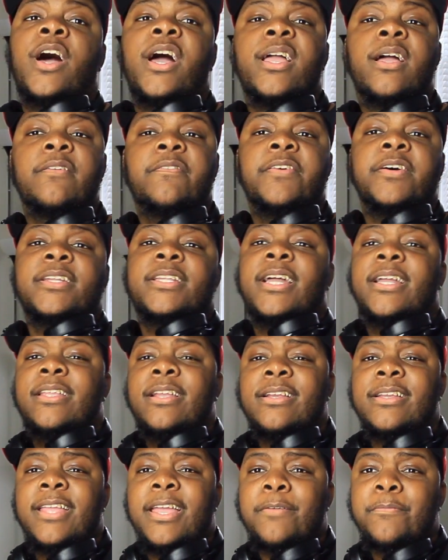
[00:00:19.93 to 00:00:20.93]
How y'all feeling out
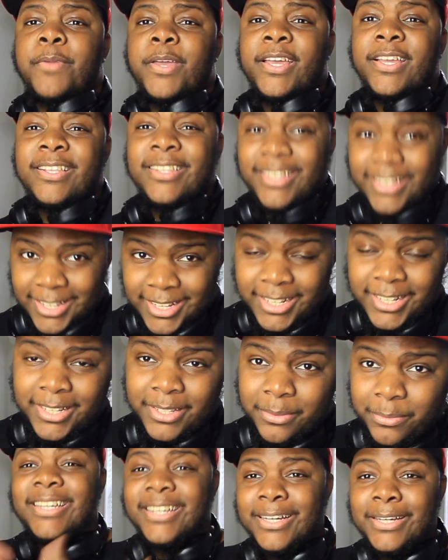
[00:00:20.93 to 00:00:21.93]
there today, man?
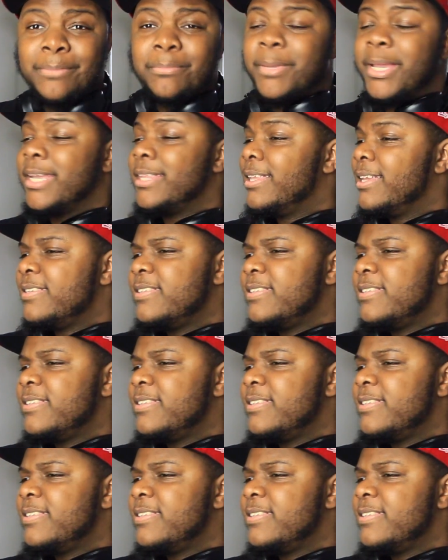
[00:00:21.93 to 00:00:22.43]
Good? Good, man.